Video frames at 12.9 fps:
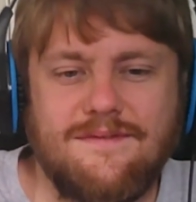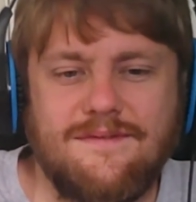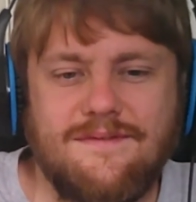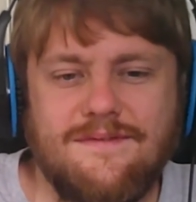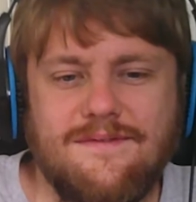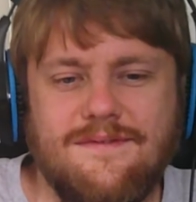
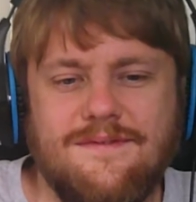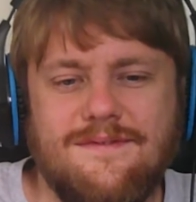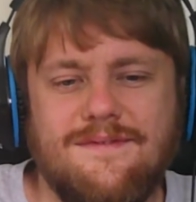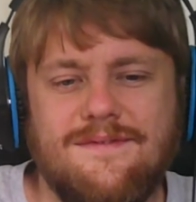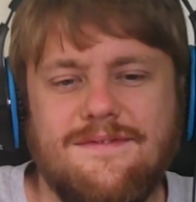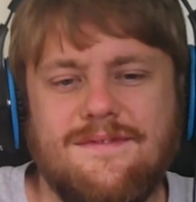
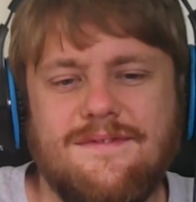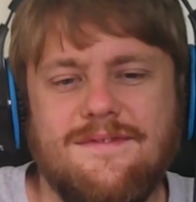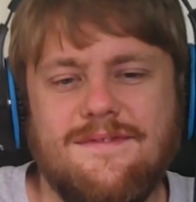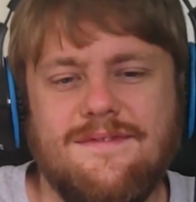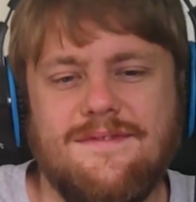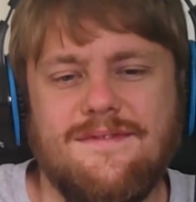
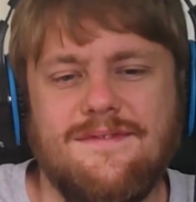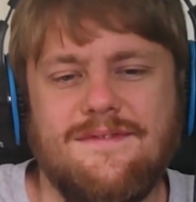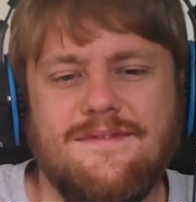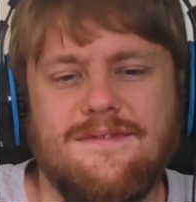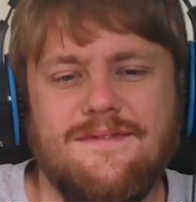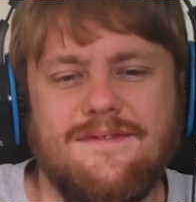
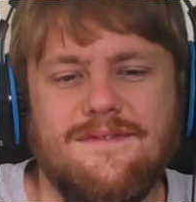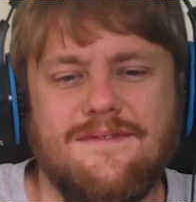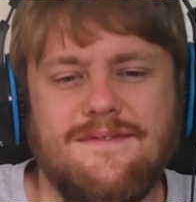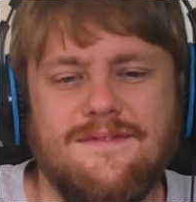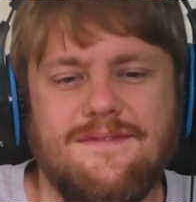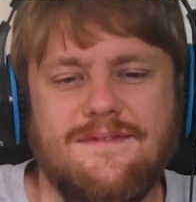
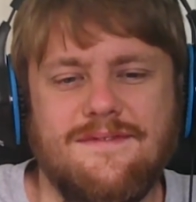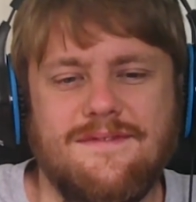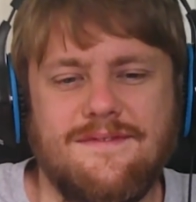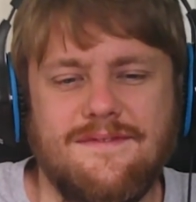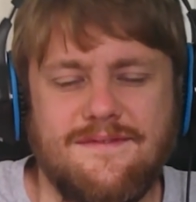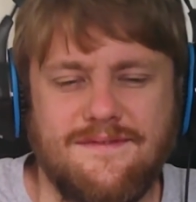
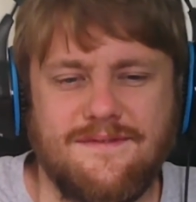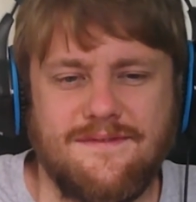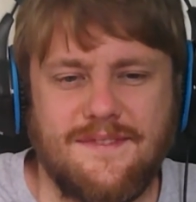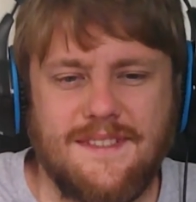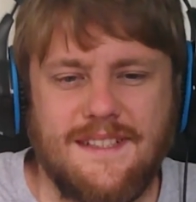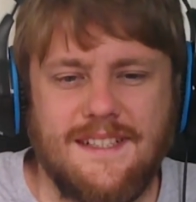
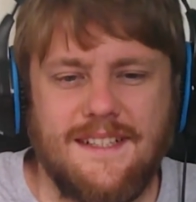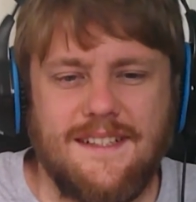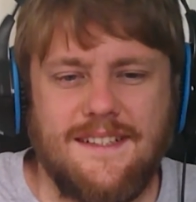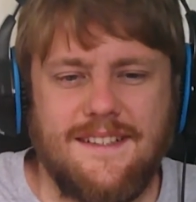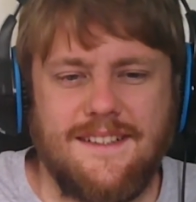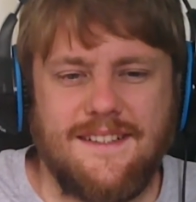
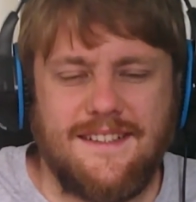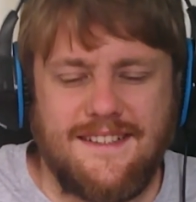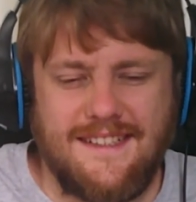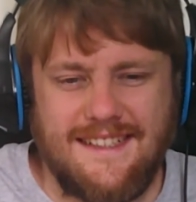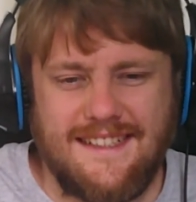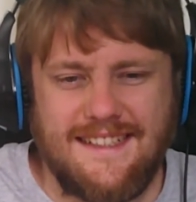
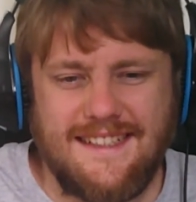This person isn't speaking.